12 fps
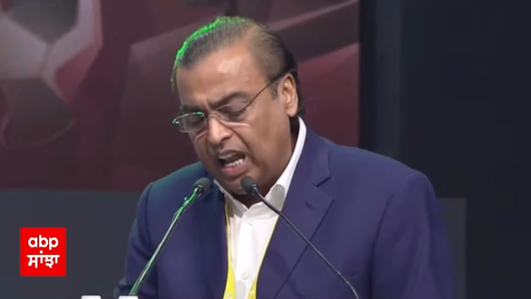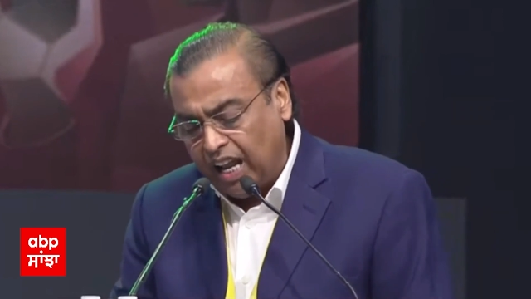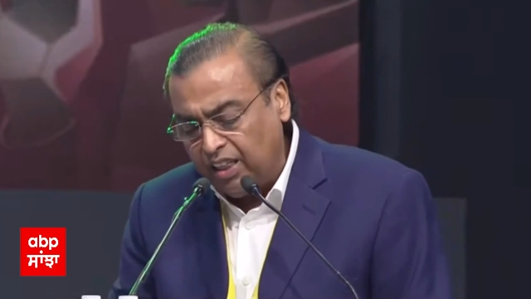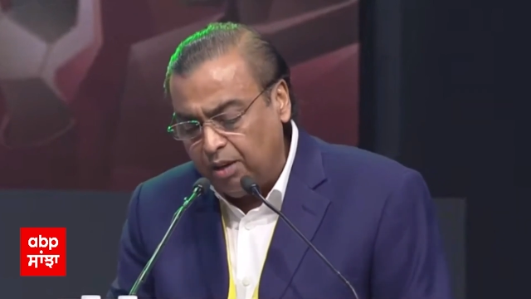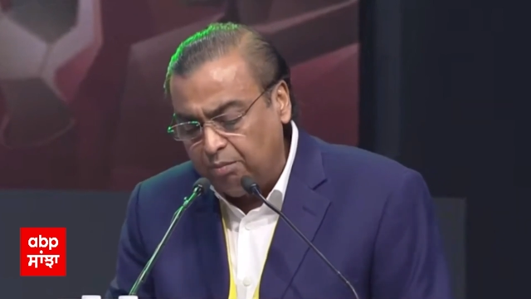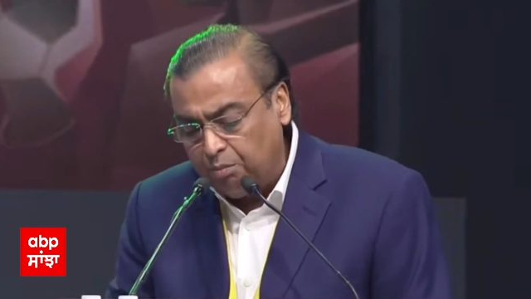
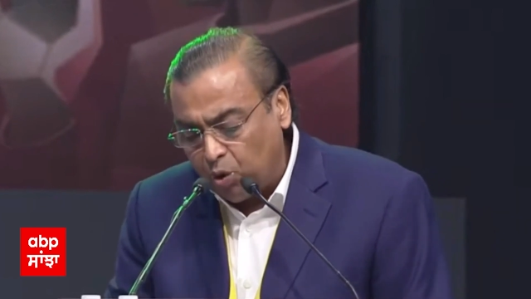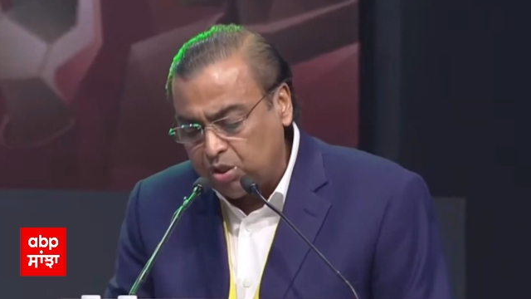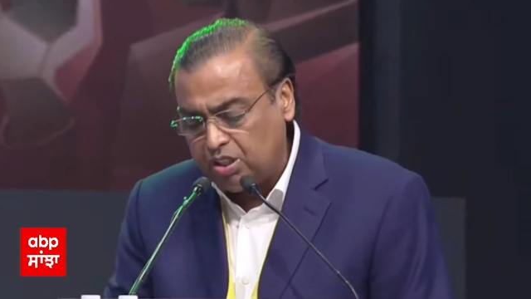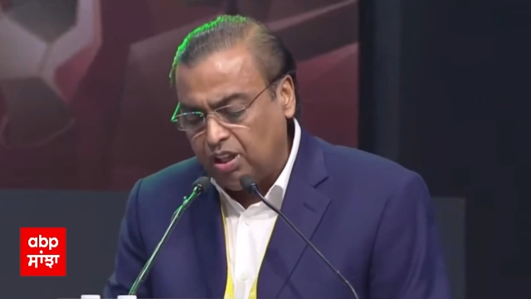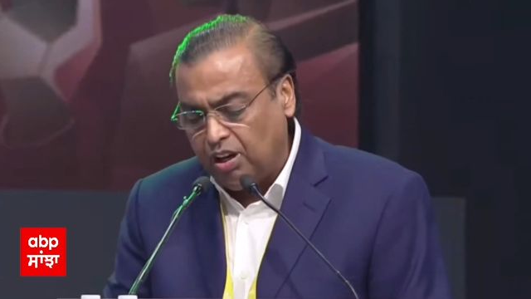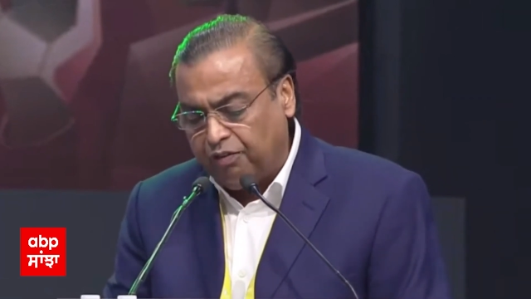and the
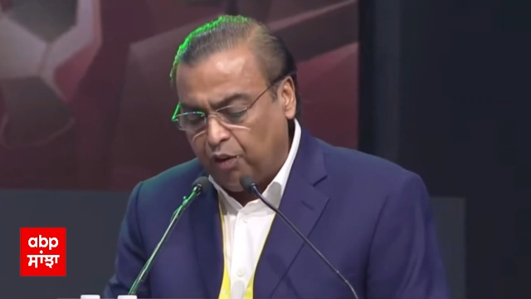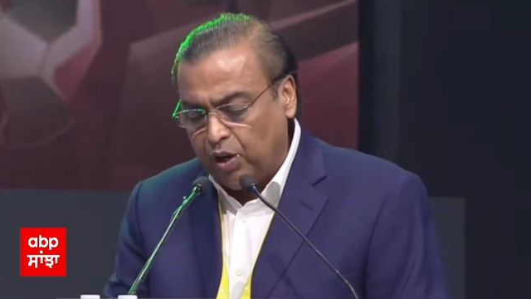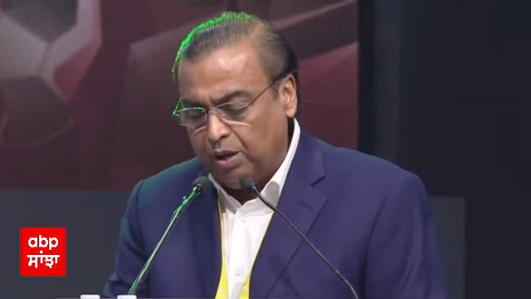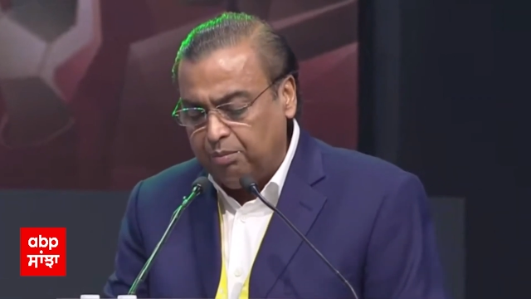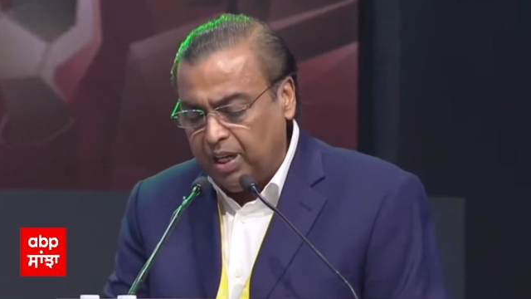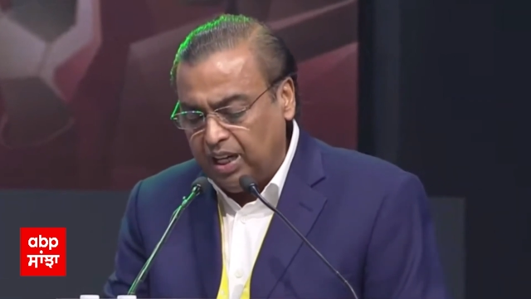most
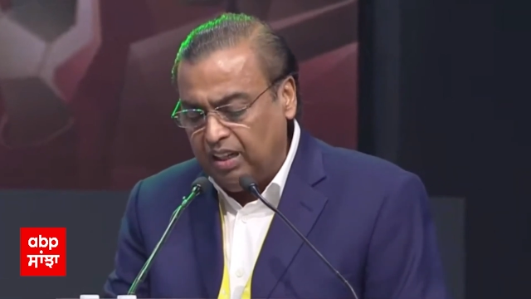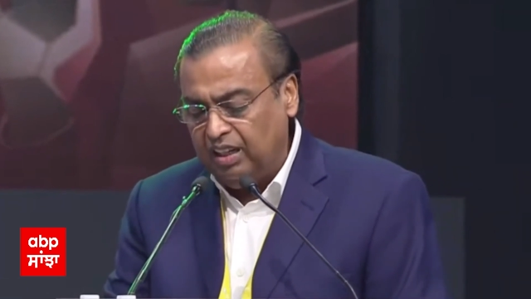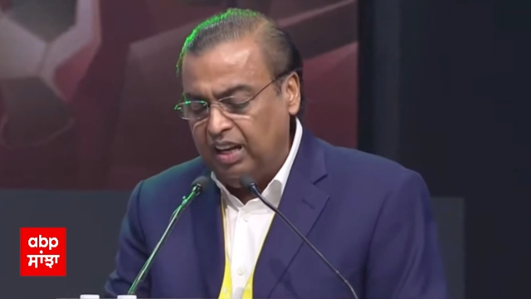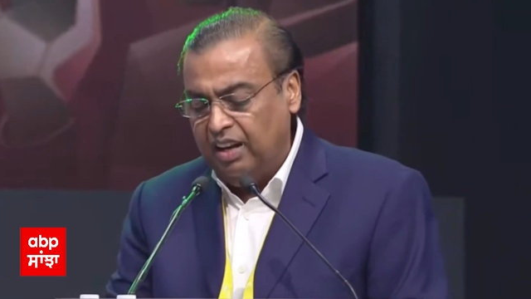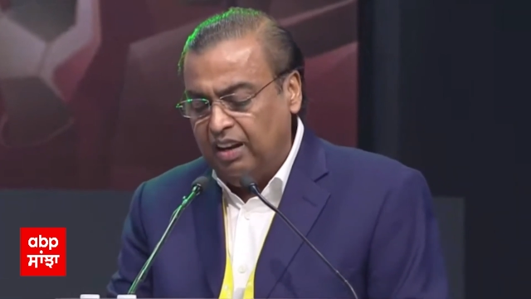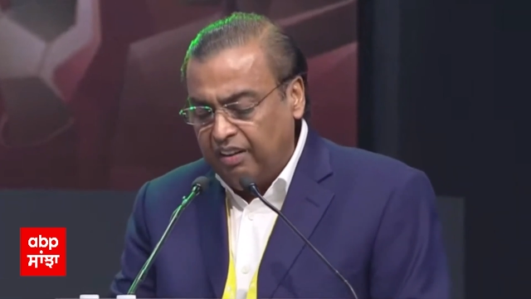affordable
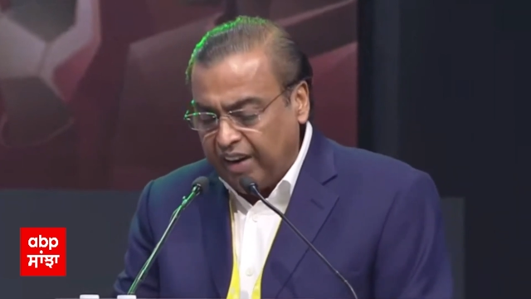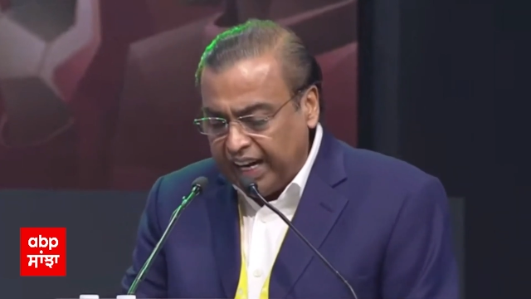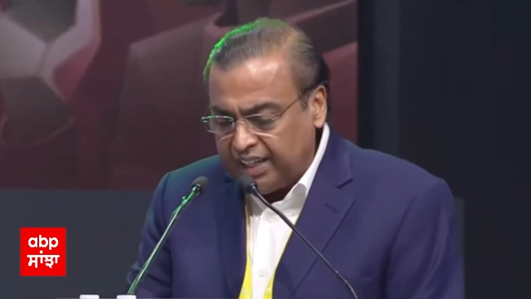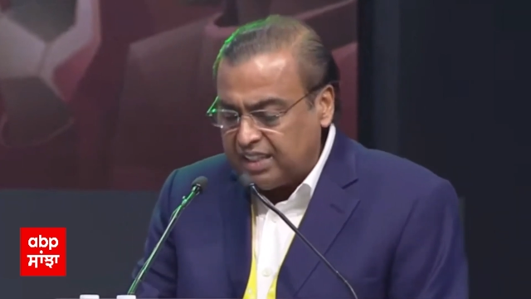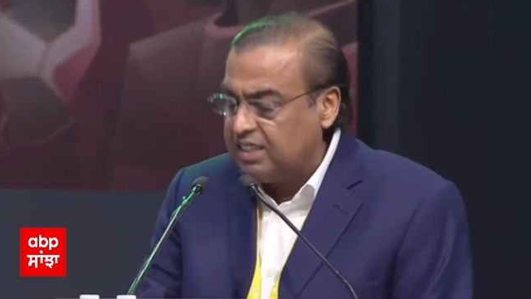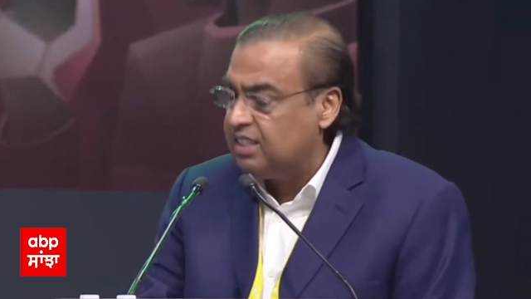
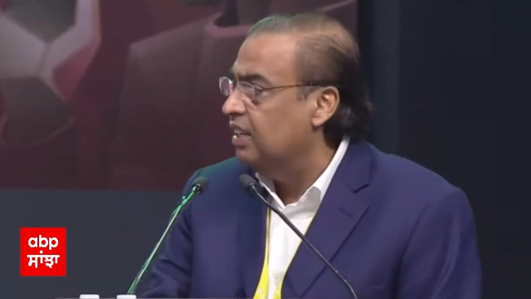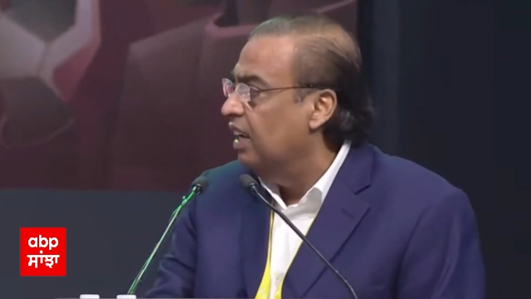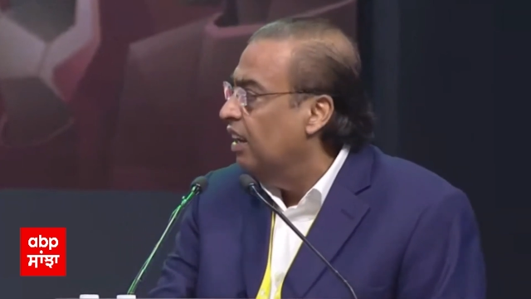rates